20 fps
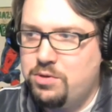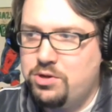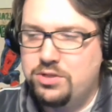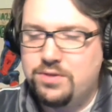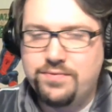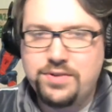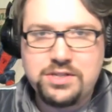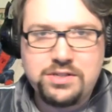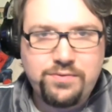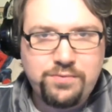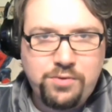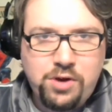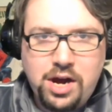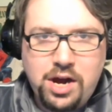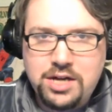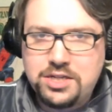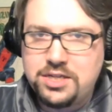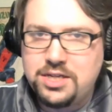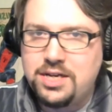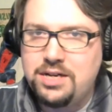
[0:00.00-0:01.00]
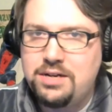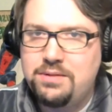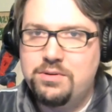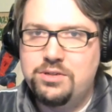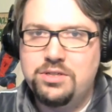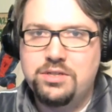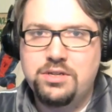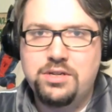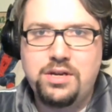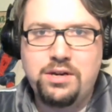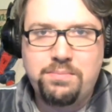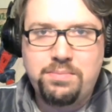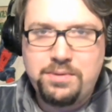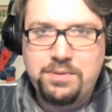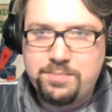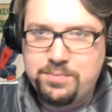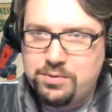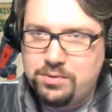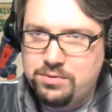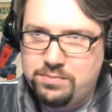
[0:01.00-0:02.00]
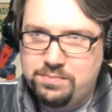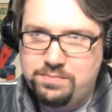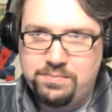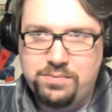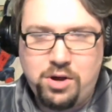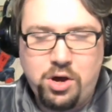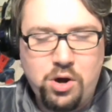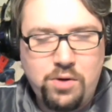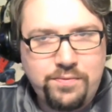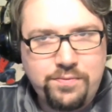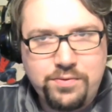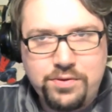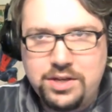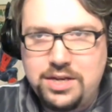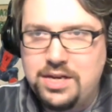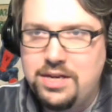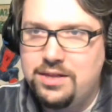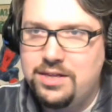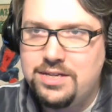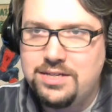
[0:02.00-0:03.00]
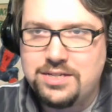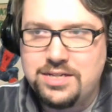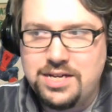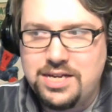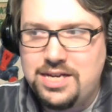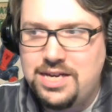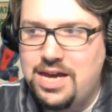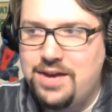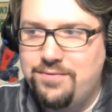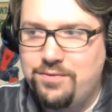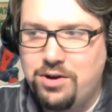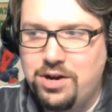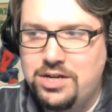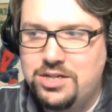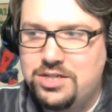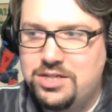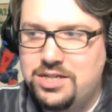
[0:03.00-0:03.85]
Most of us have watched it. Most of the people, hopefully, listening have. You are